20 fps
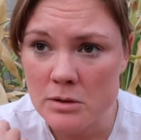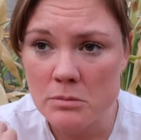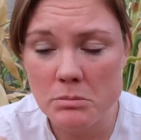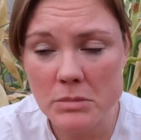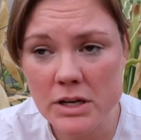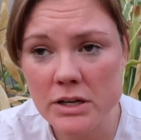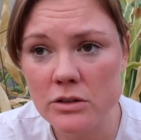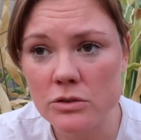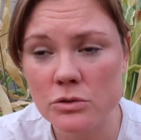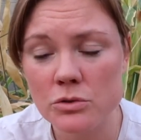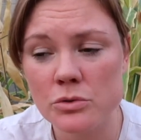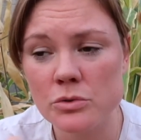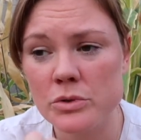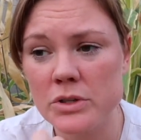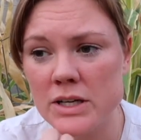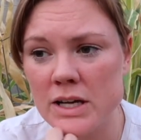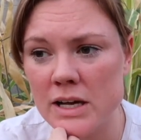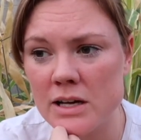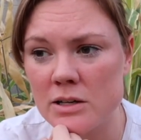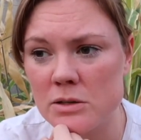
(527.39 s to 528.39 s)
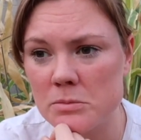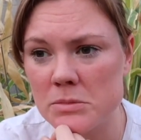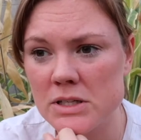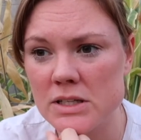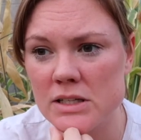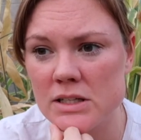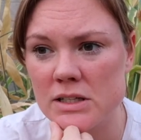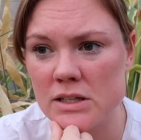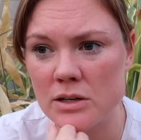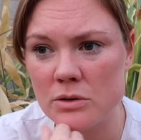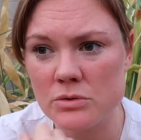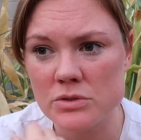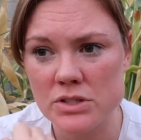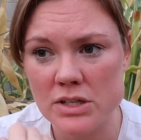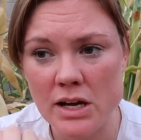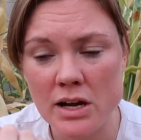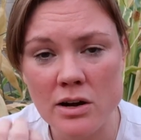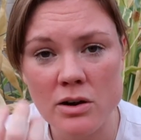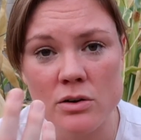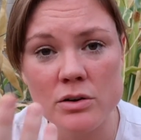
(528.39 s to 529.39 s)
made it through academy and I was
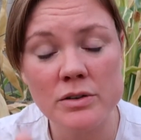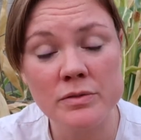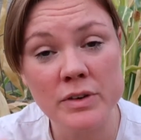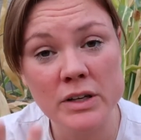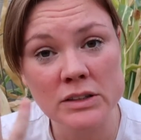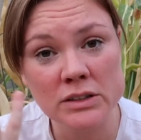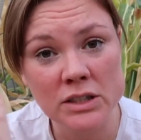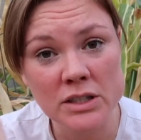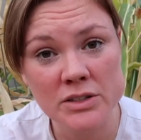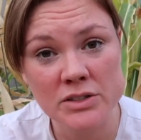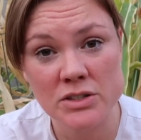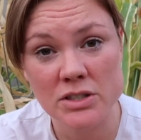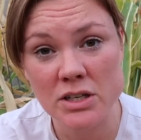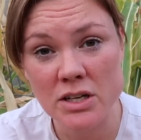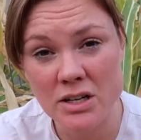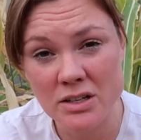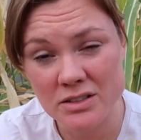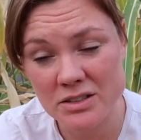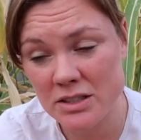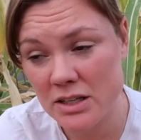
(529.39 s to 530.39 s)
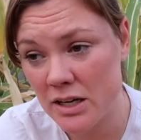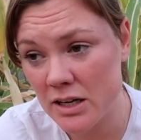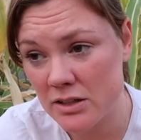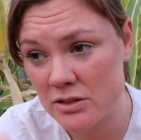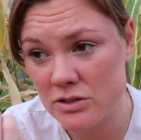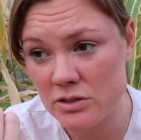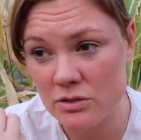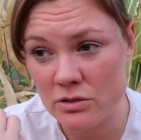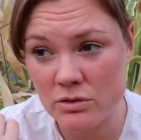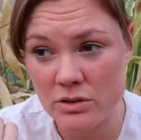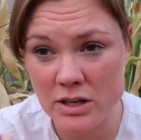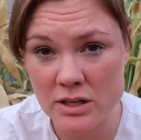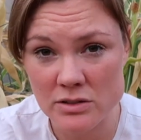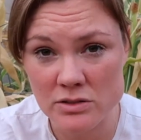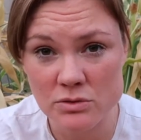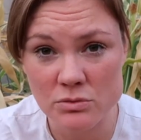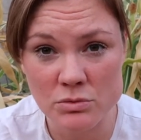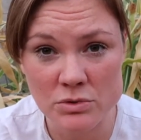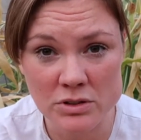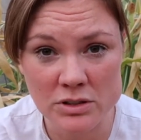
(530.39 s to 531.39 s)
out, if I'd lost a contact, you know,
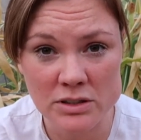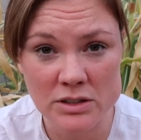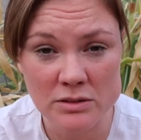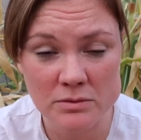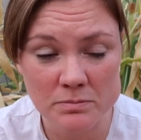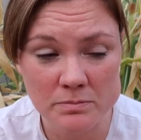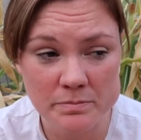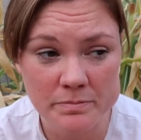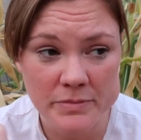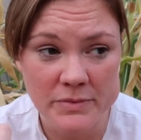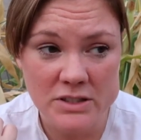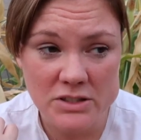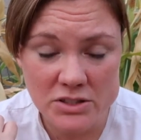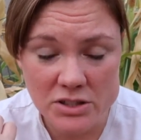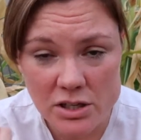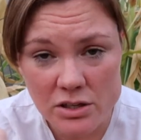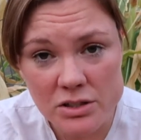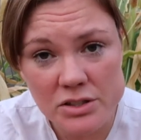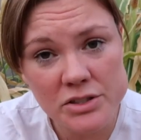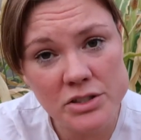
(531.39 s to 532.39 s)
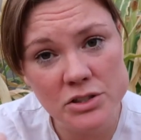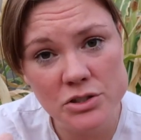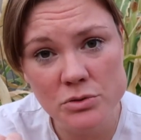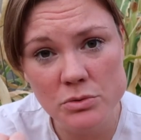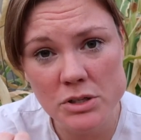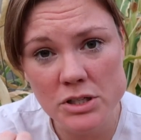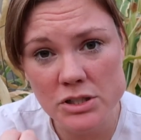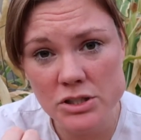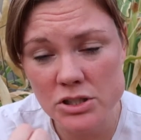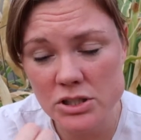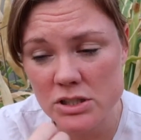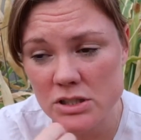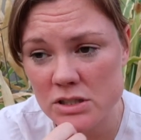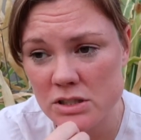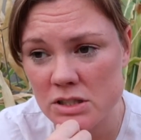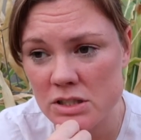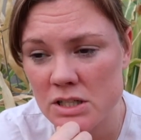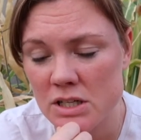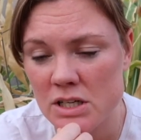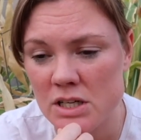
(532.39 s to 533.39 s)
that's a really scary situation.